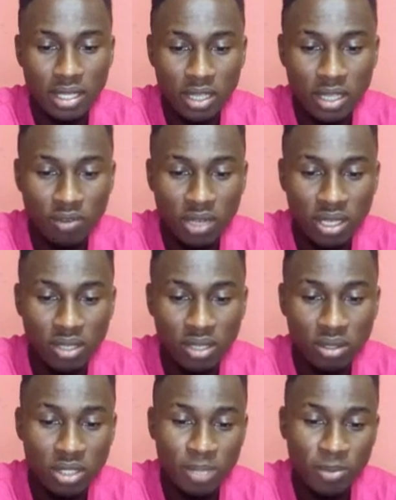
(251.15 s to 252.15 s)
Now if I
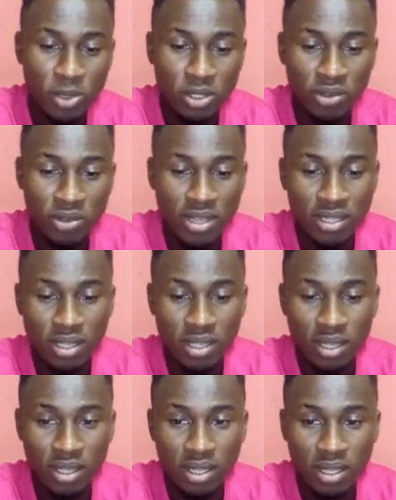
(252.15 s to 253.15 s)
click on this plus right
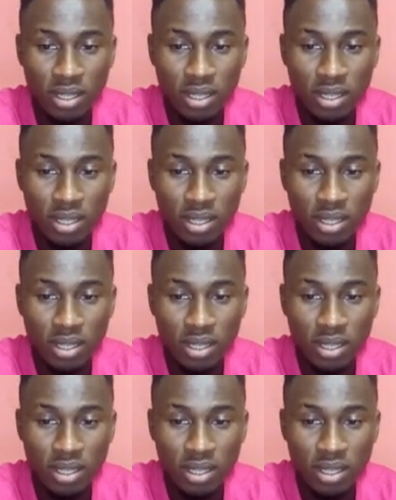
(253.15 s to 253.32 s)
here,